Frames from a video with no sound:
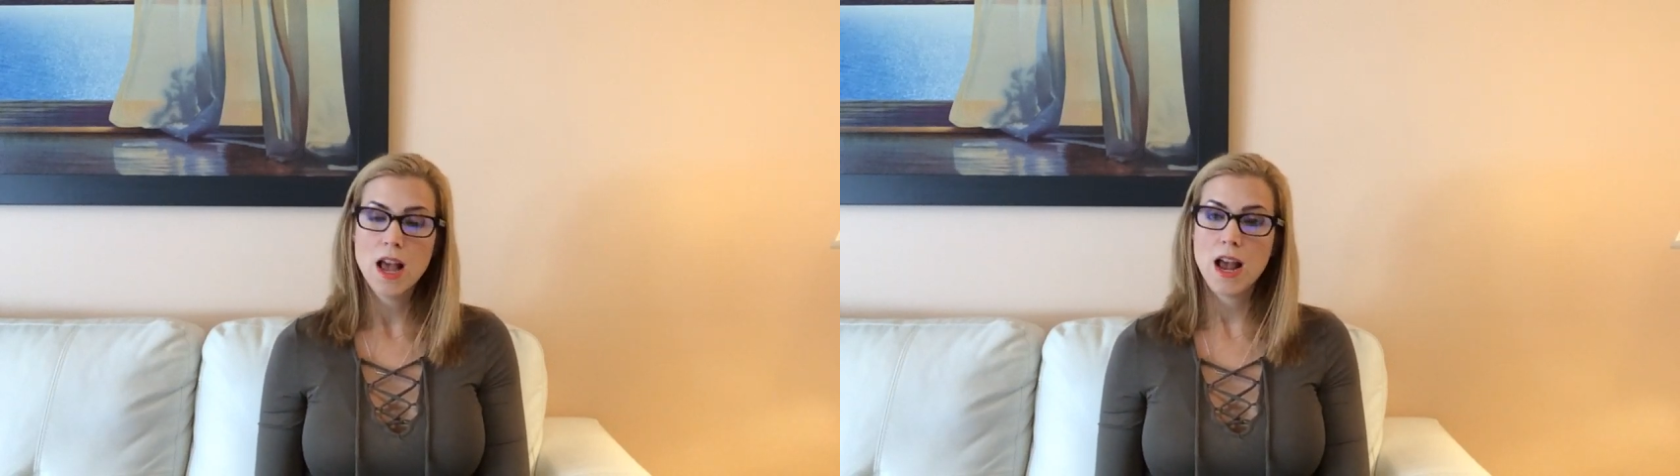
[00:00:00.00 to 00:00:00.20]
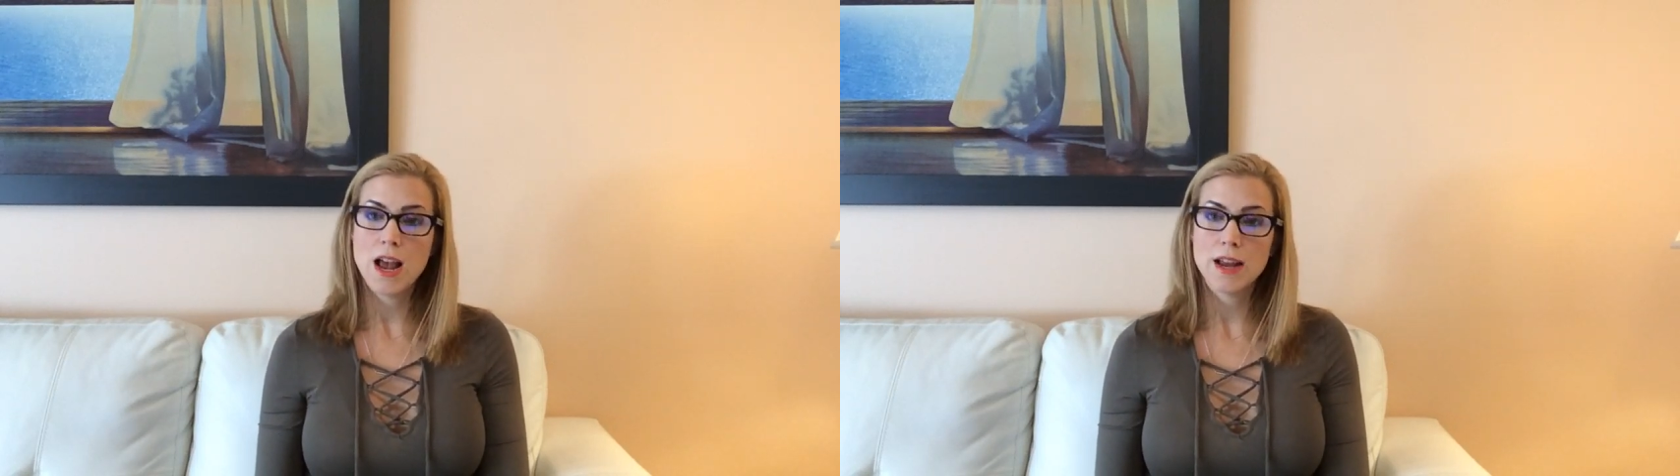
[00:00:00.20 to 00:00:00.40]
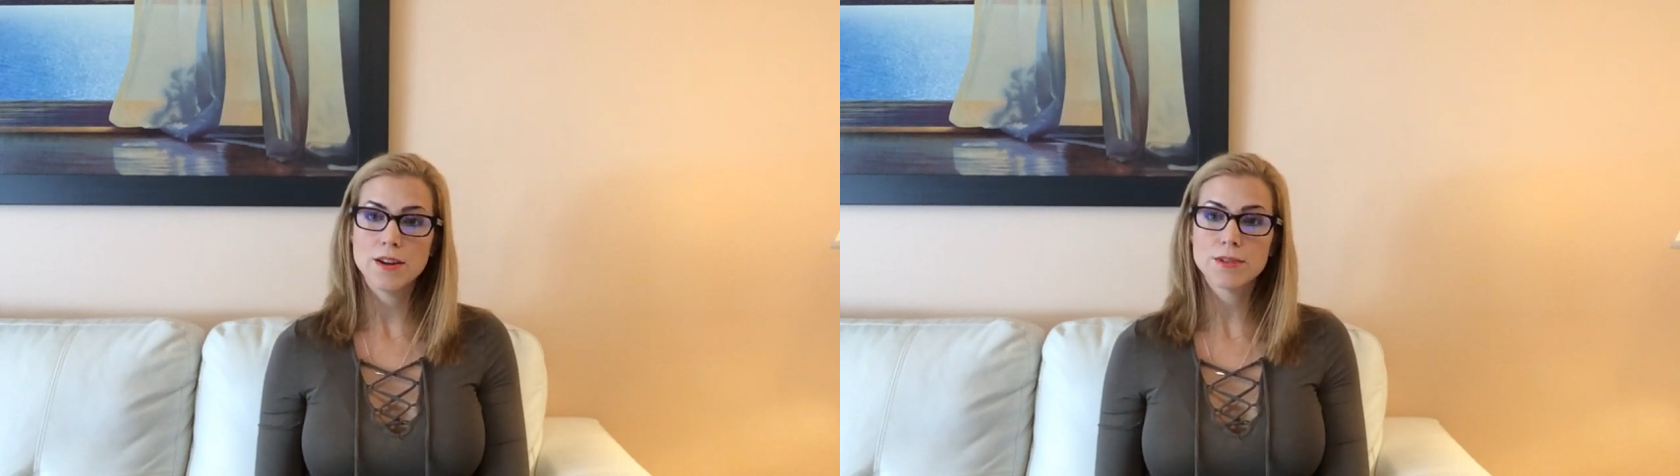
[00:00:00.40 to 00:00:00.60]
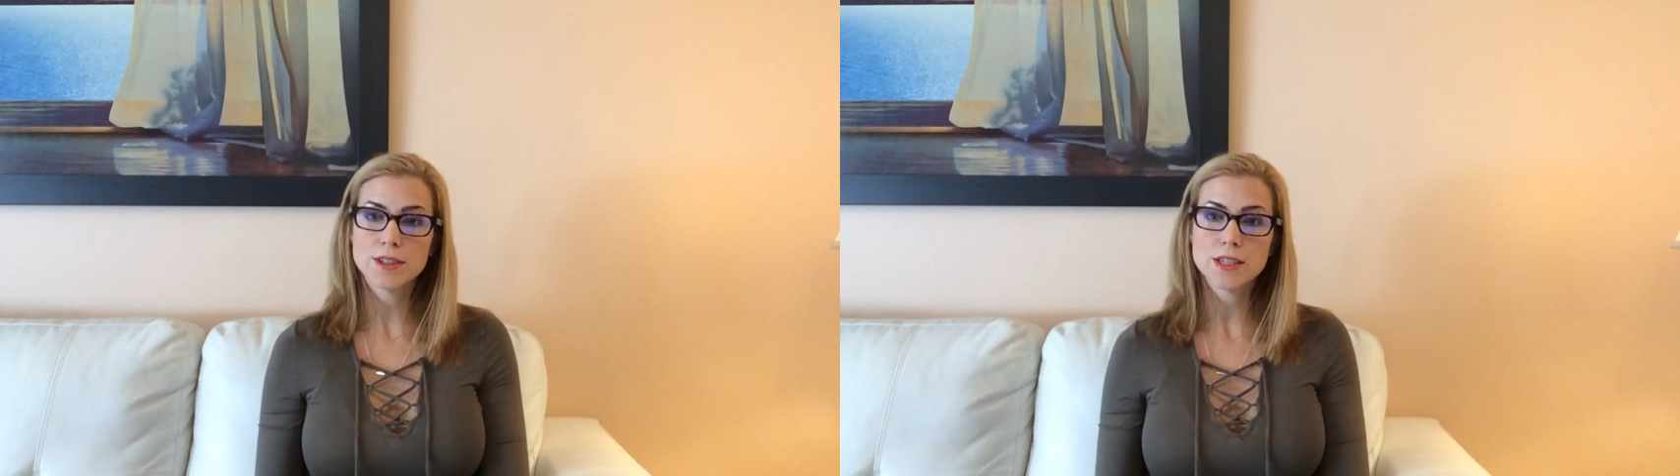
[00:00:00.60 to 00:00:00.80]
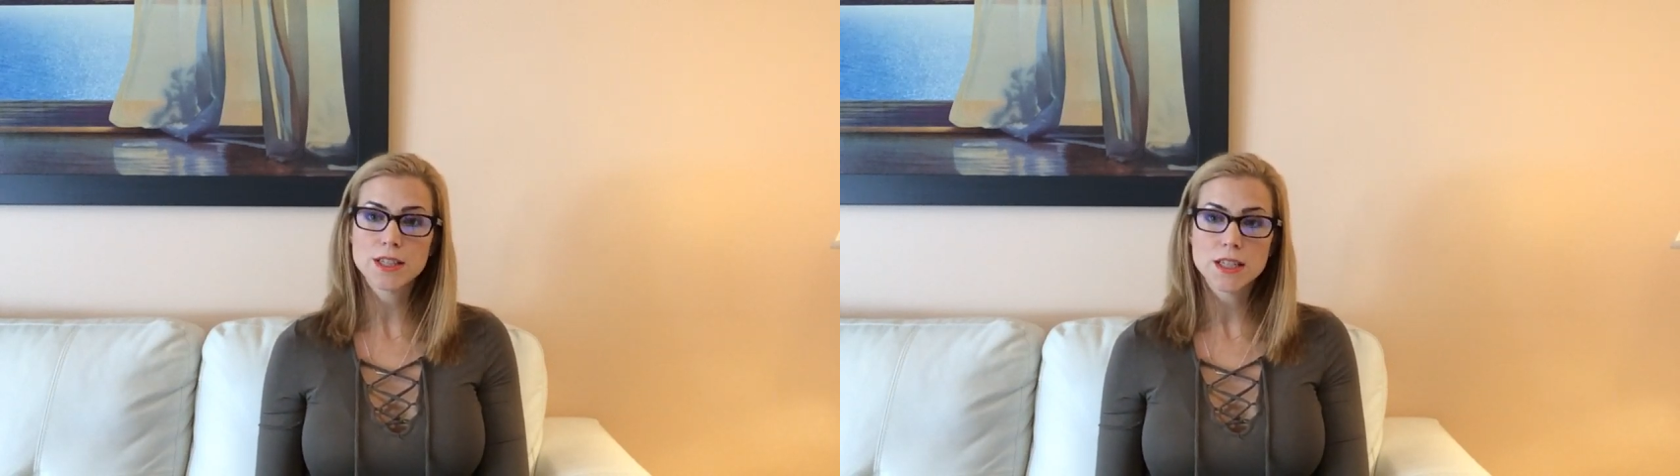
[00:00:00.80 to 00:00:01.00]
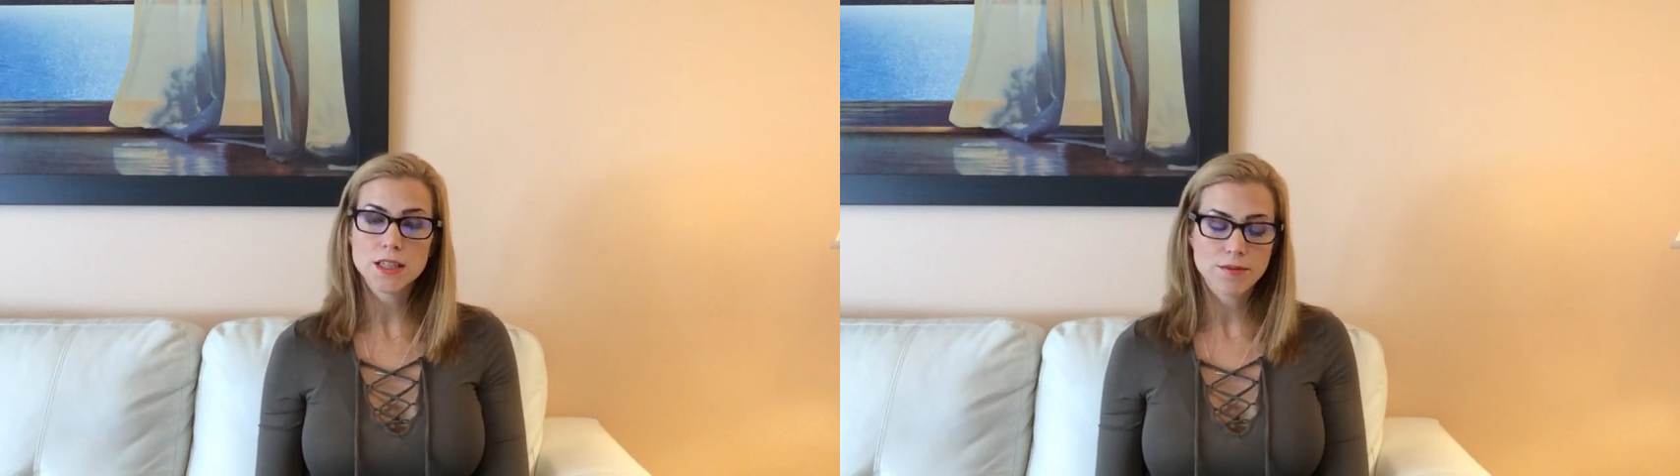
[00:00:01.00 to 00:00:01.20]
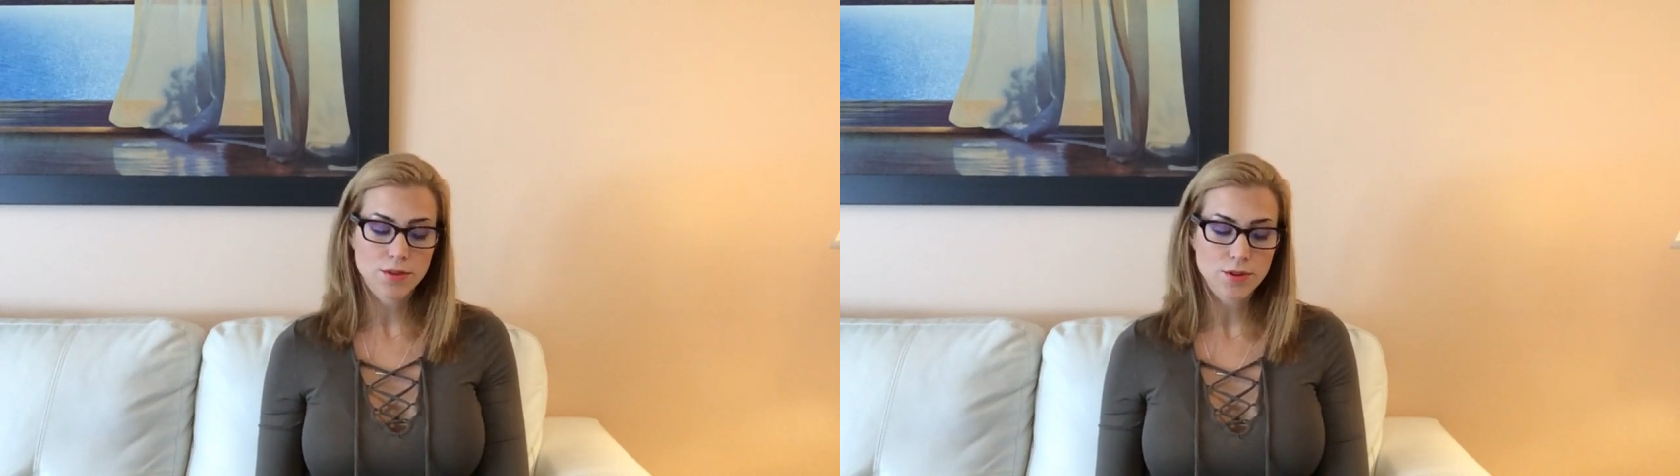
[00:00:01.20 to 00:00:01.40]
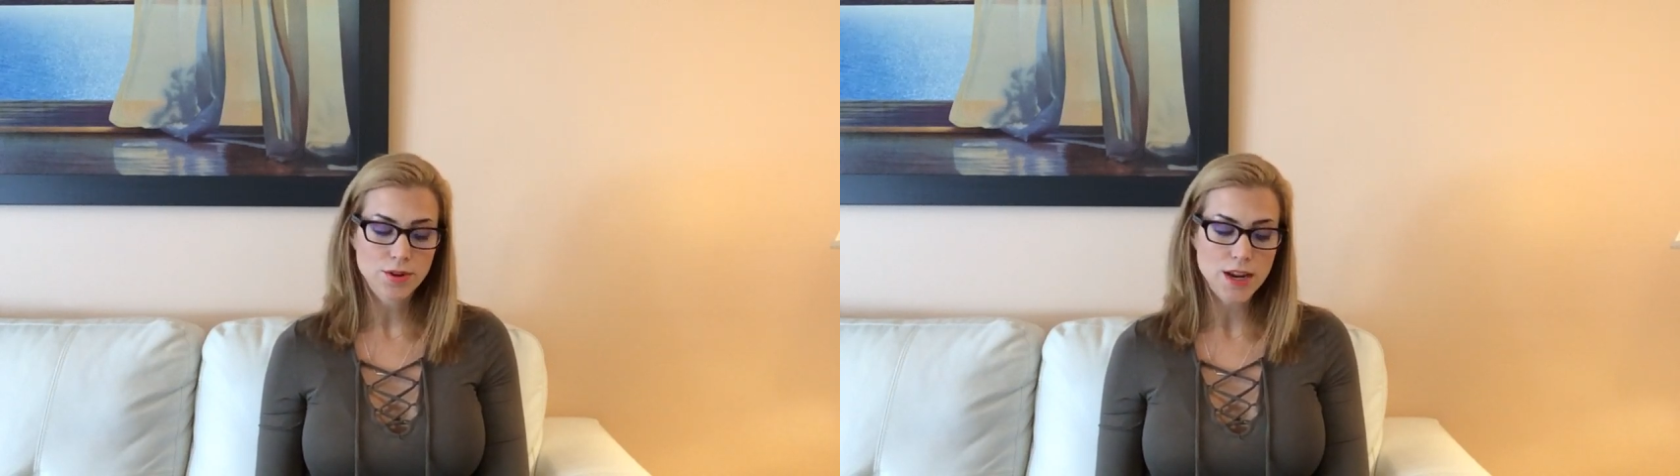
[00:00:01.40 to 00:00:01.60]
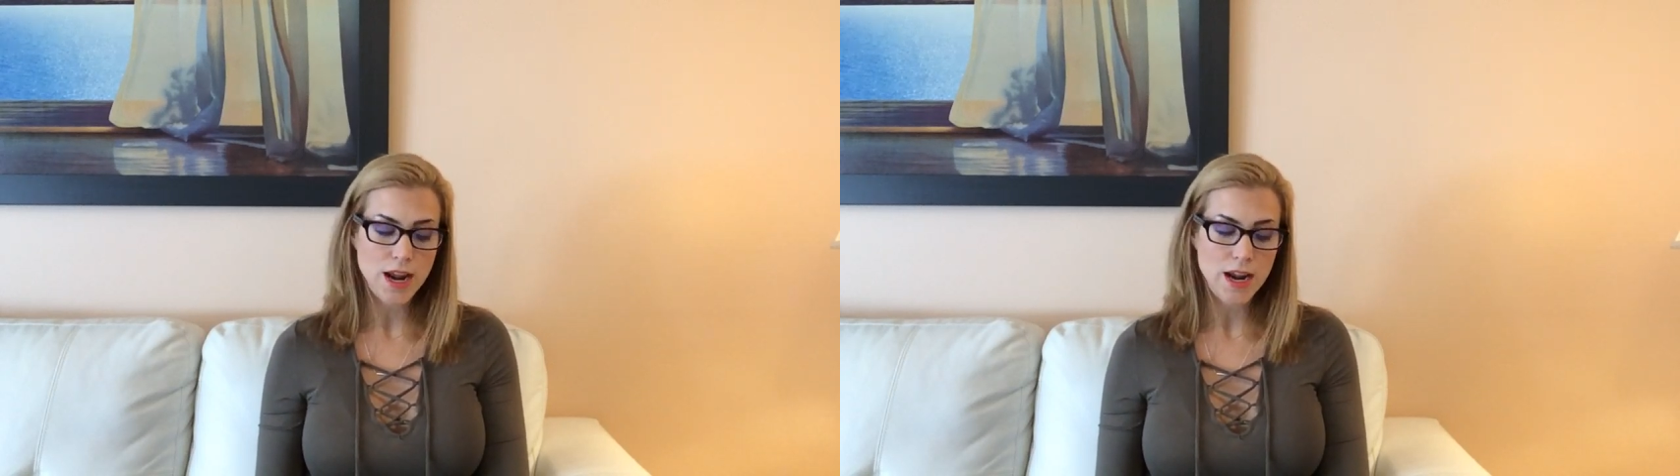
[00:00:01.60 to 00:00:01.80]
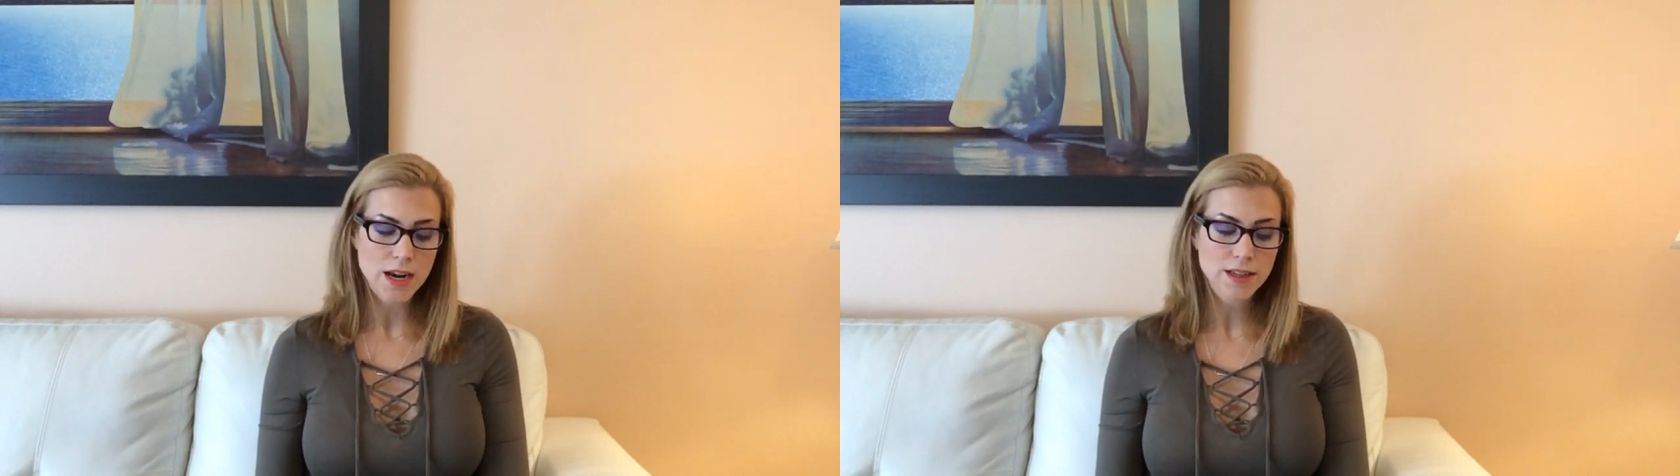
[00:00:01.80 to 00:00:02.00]
and a resistance of
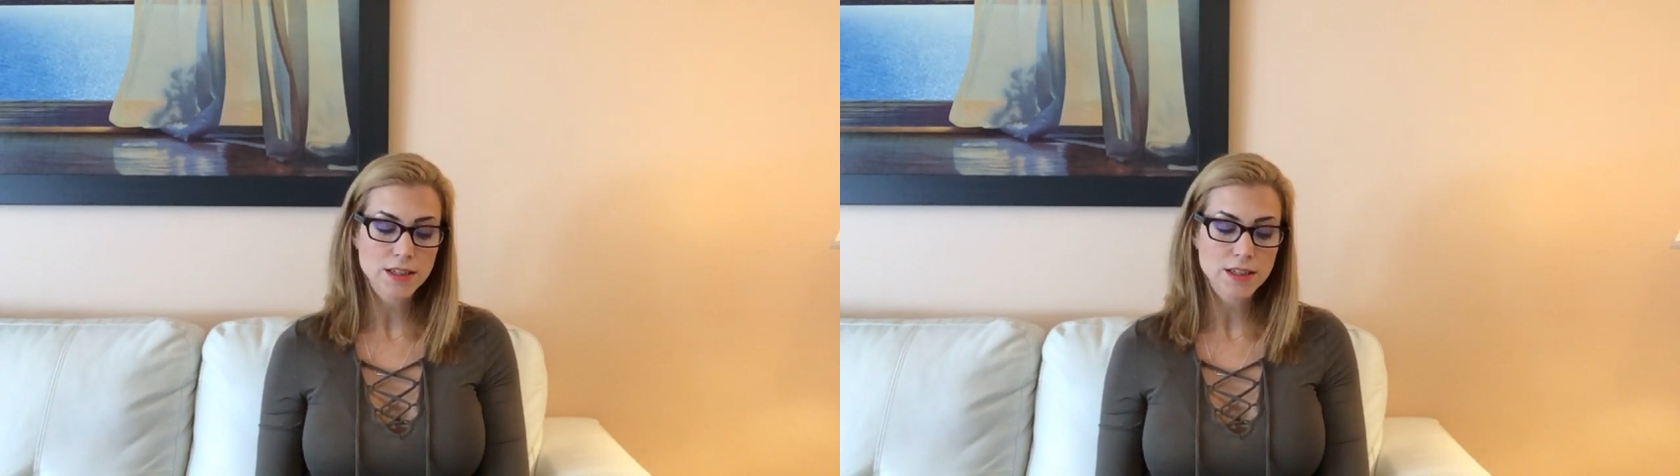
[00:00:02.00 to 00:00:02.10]
38.